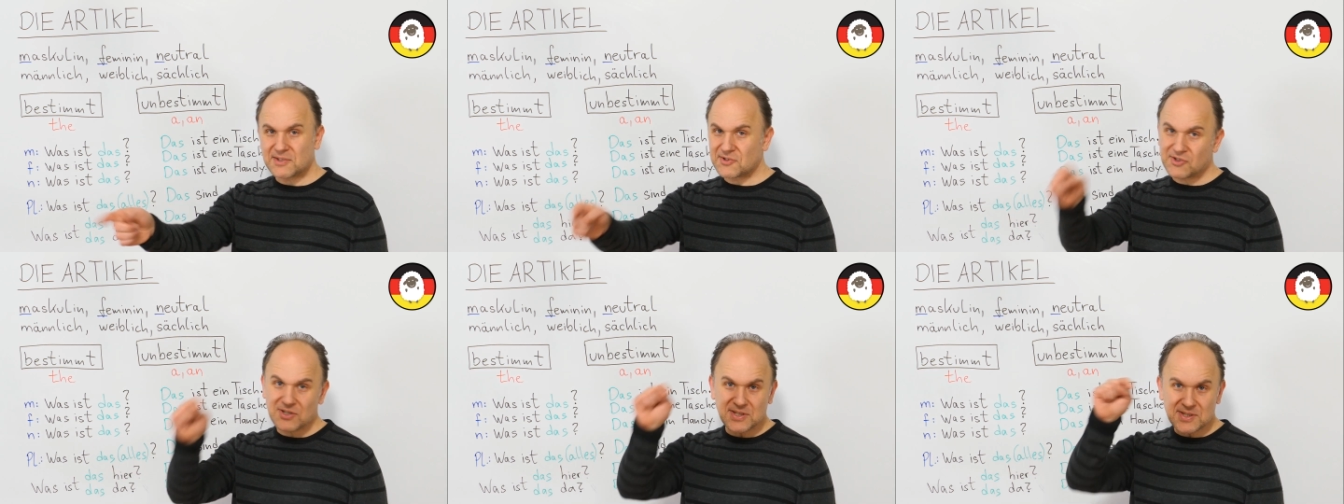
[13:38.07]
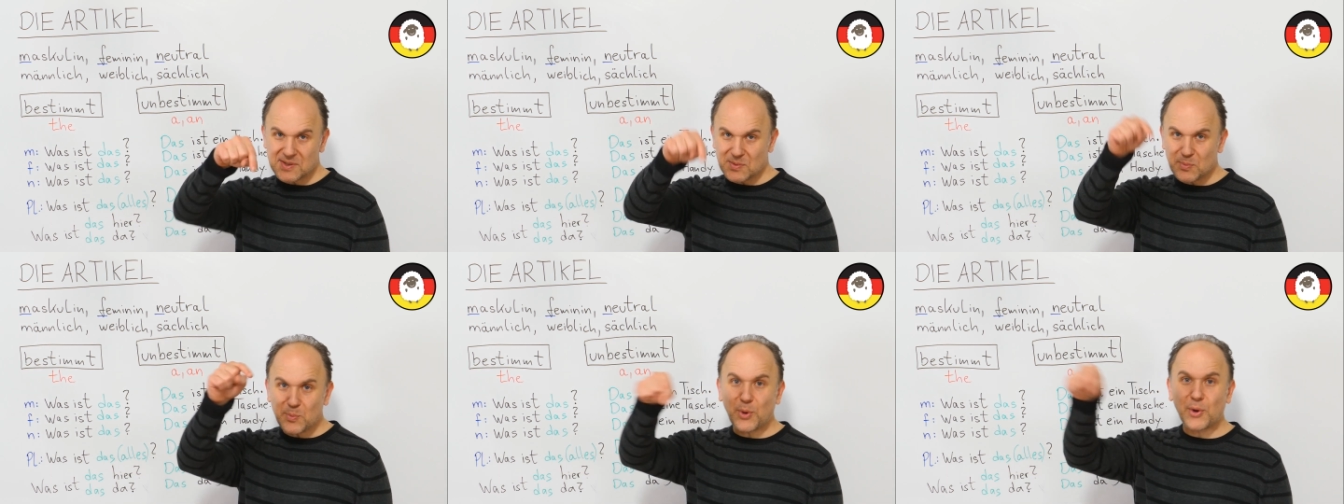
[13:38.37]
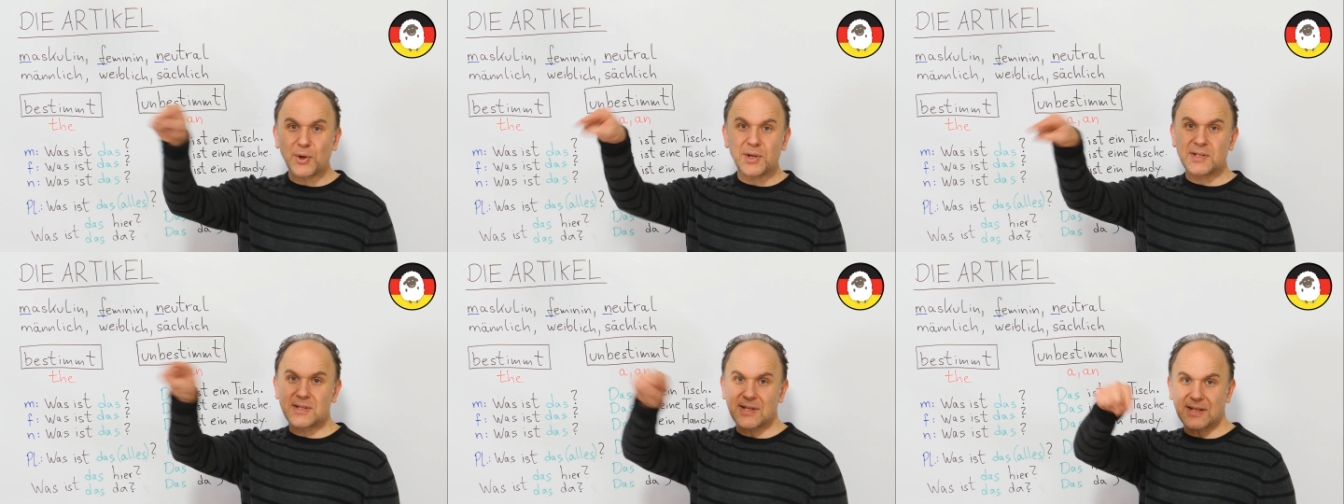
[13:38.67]
It's just
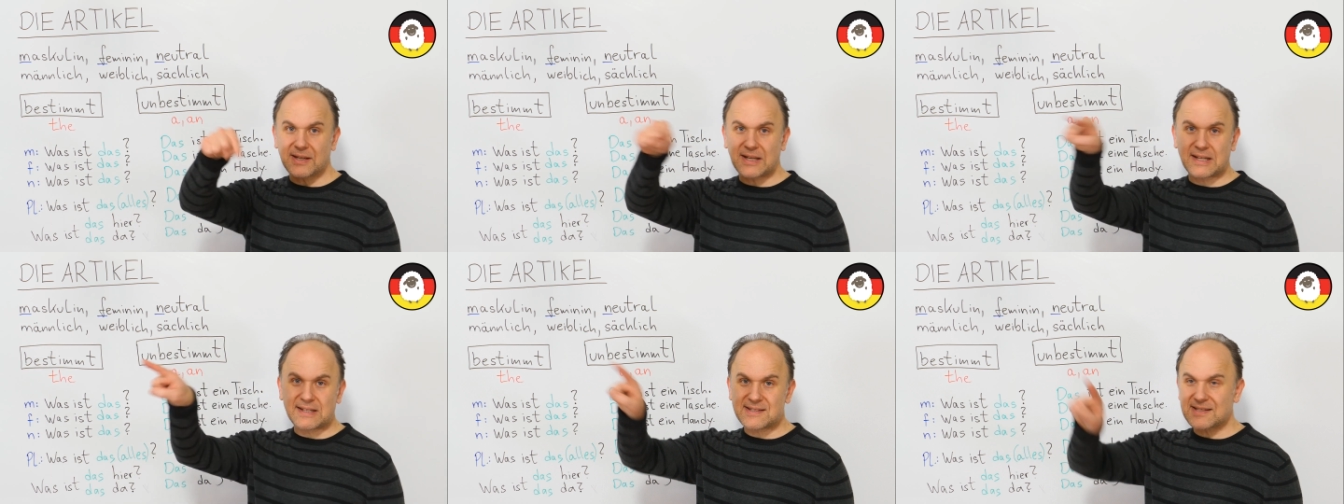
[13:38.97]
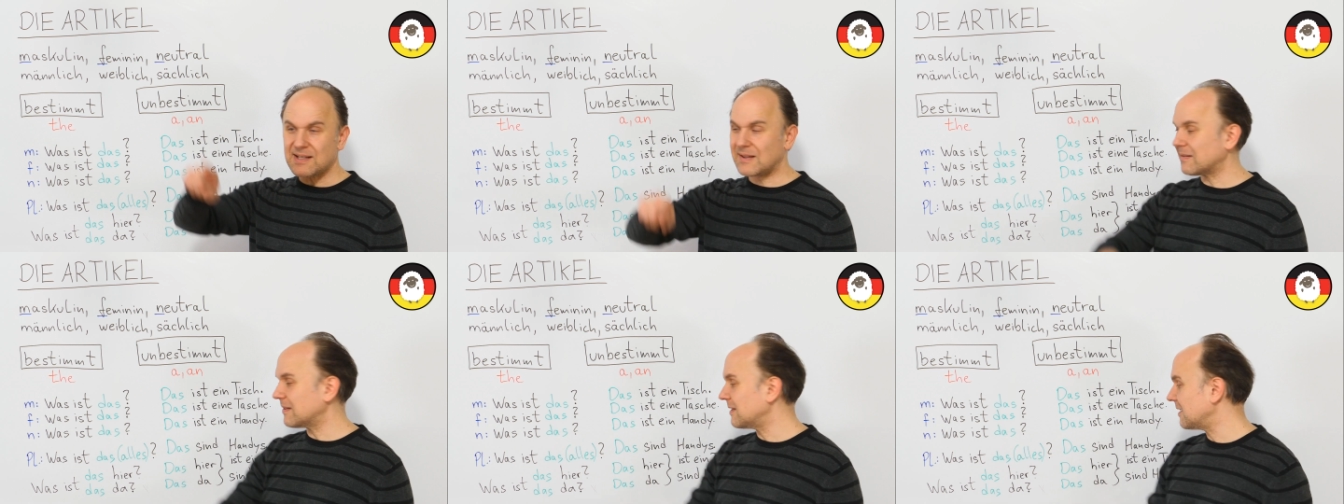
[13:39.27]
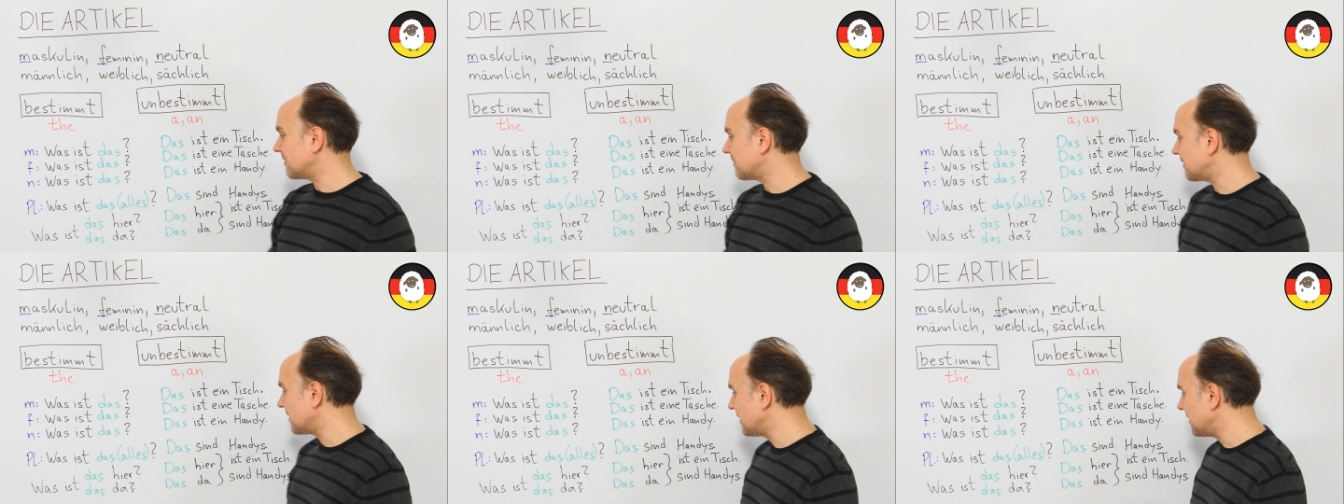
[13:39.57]
pointing at
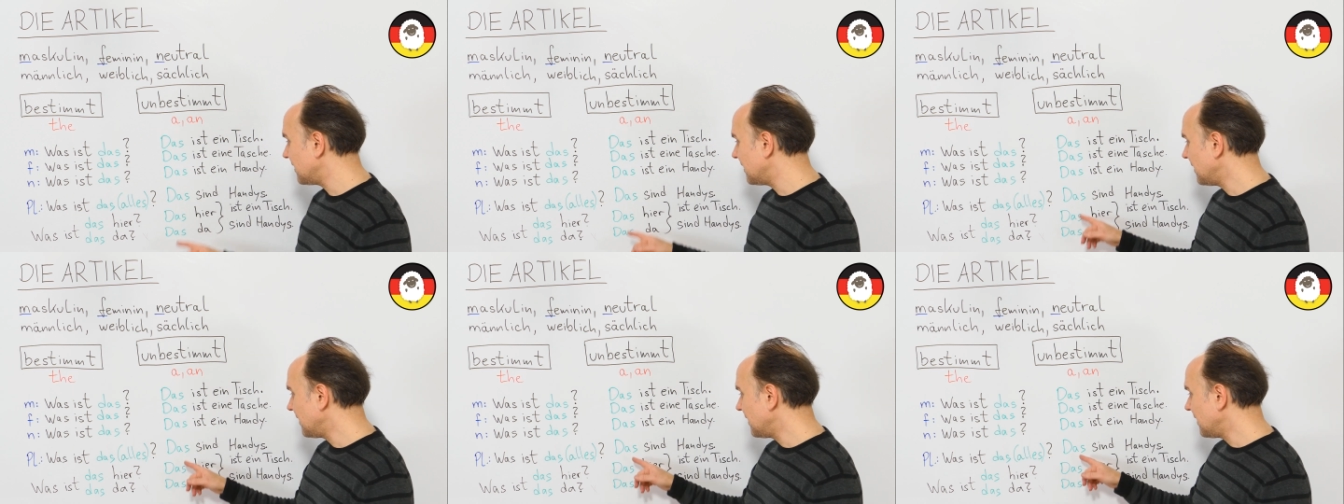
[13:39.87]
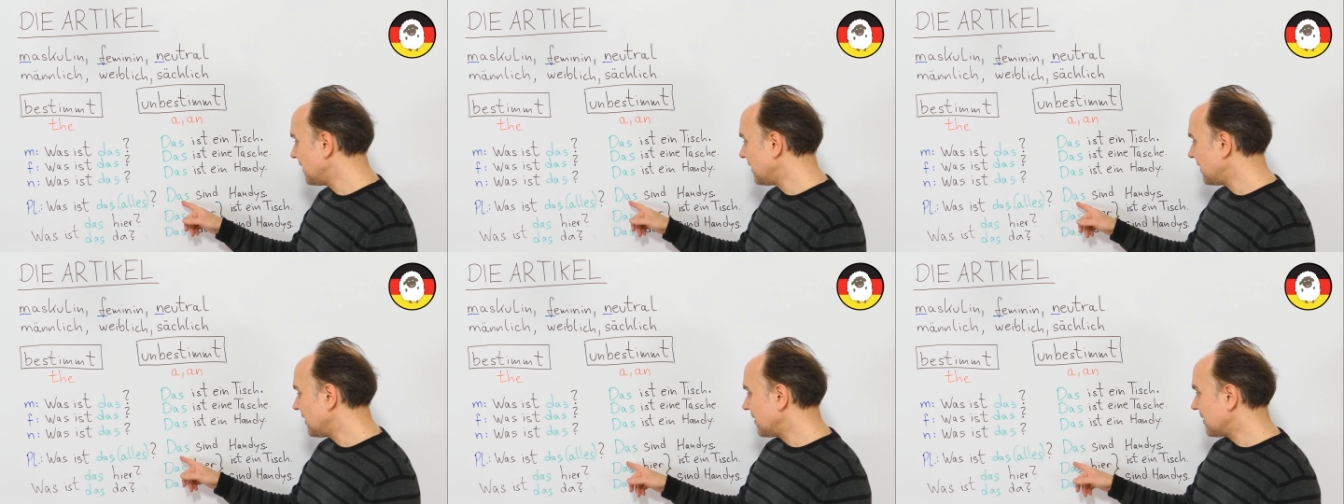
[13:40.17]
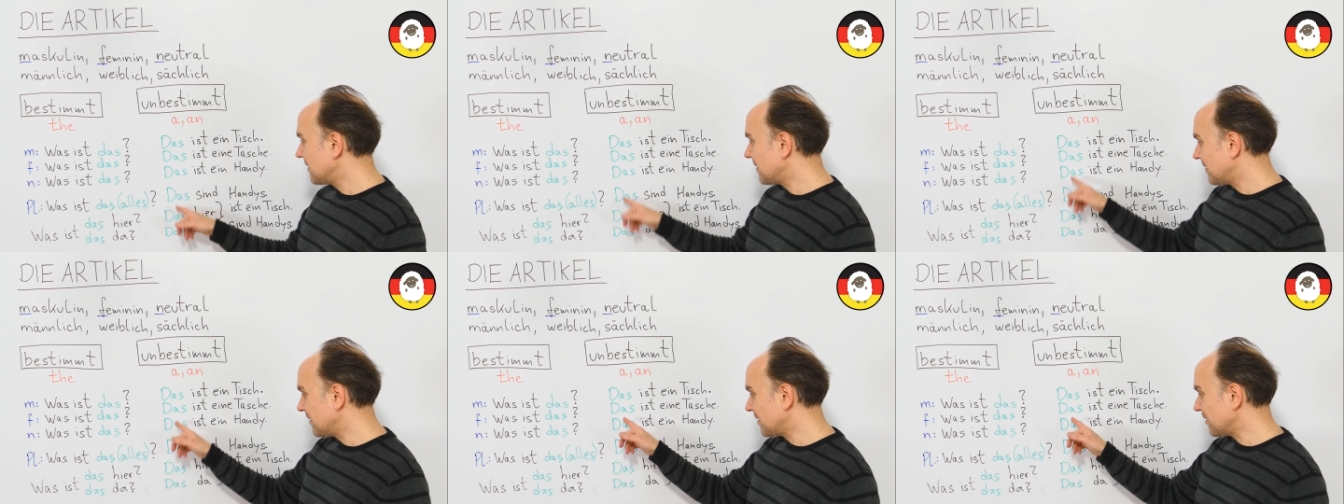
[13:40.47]
something, right?
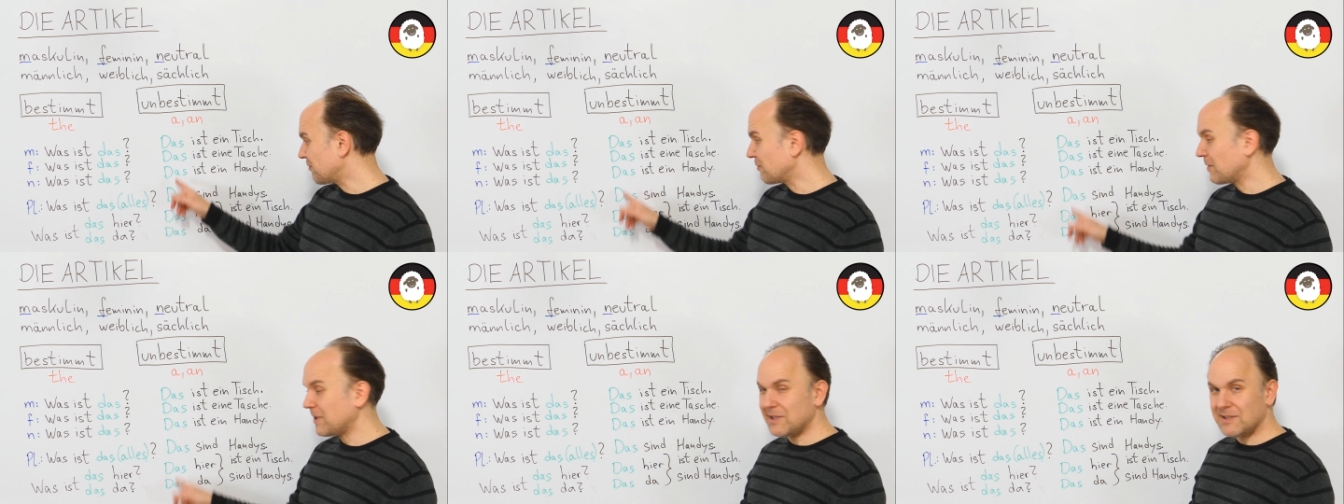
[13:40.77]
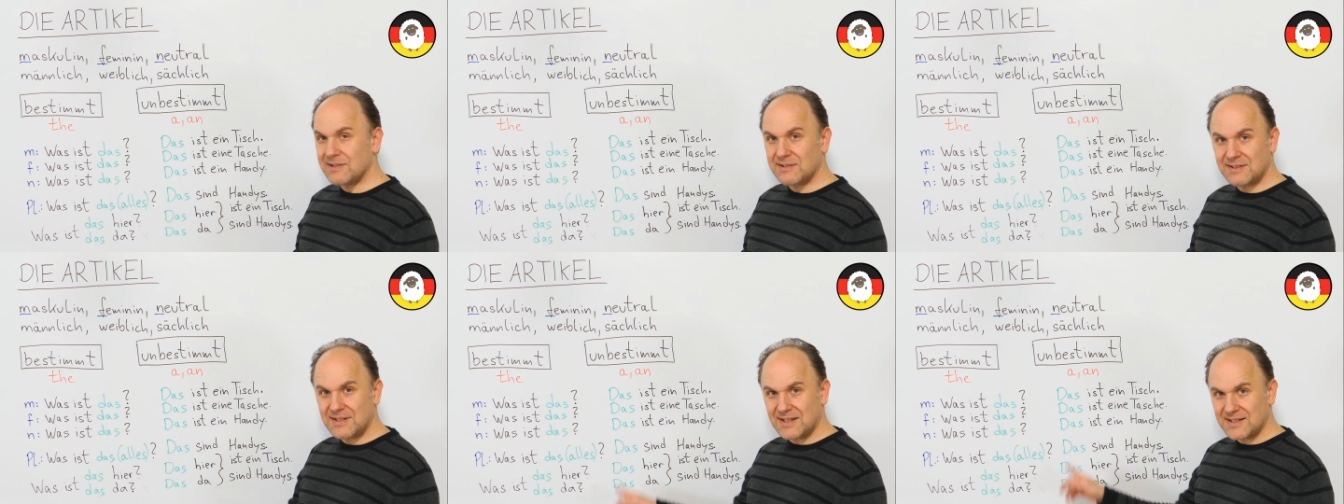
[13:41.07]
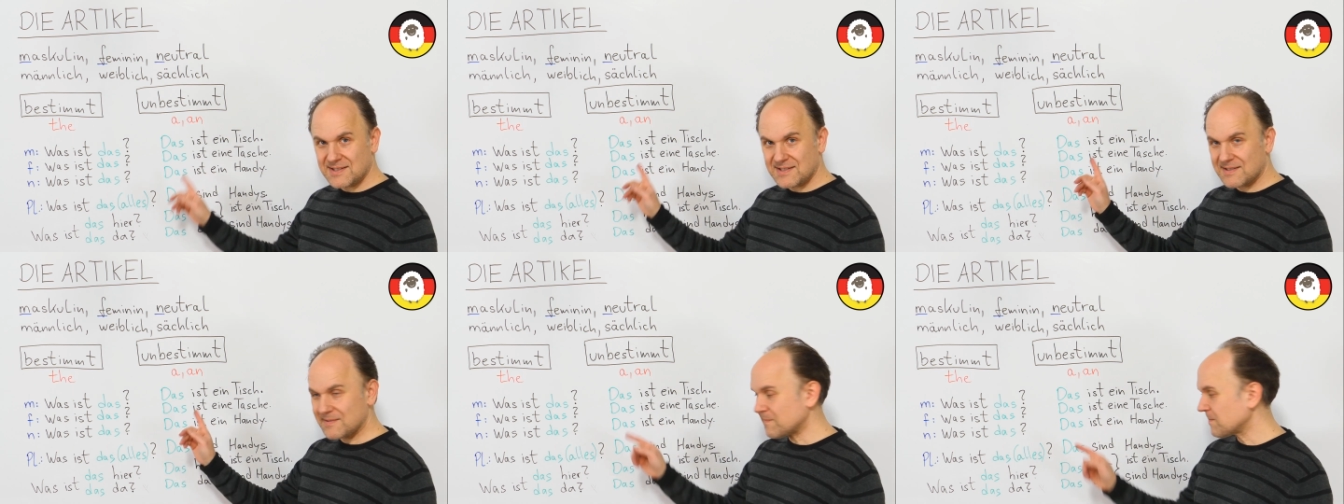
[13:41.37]
The green
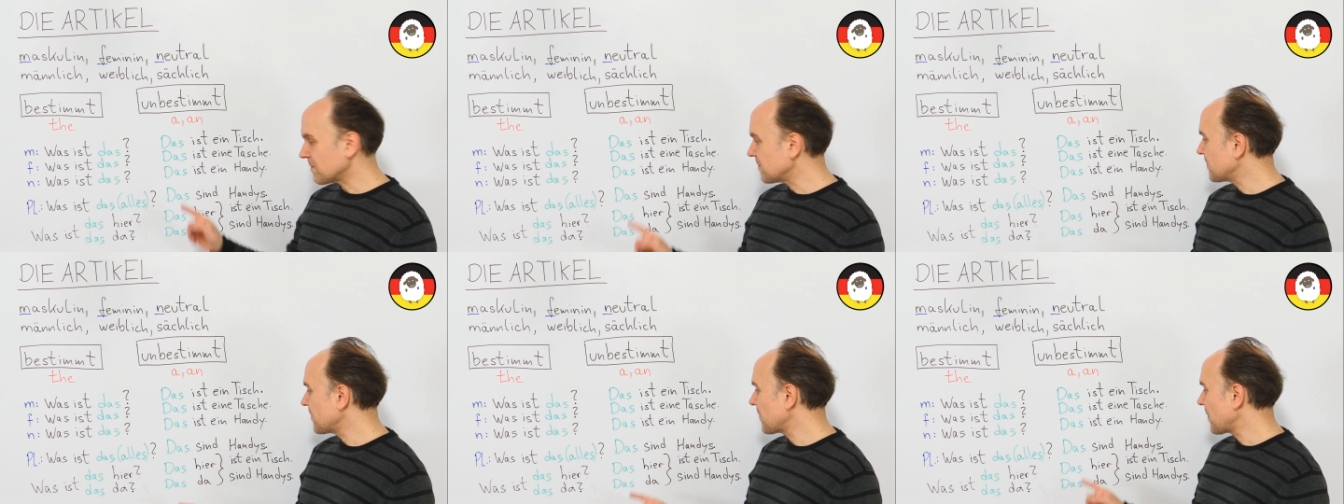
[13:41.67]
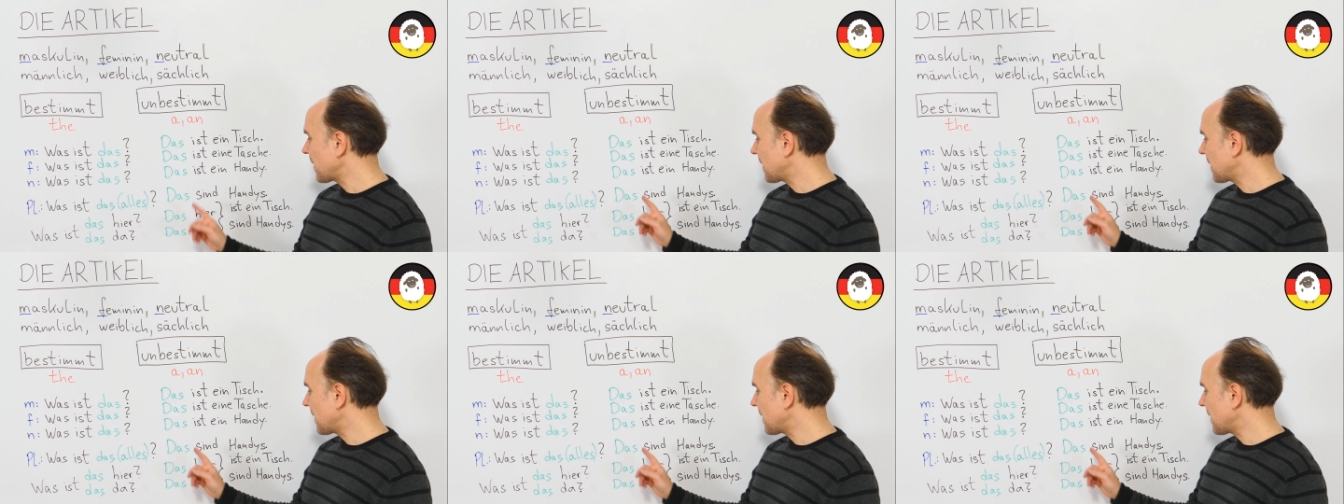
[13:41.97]
does.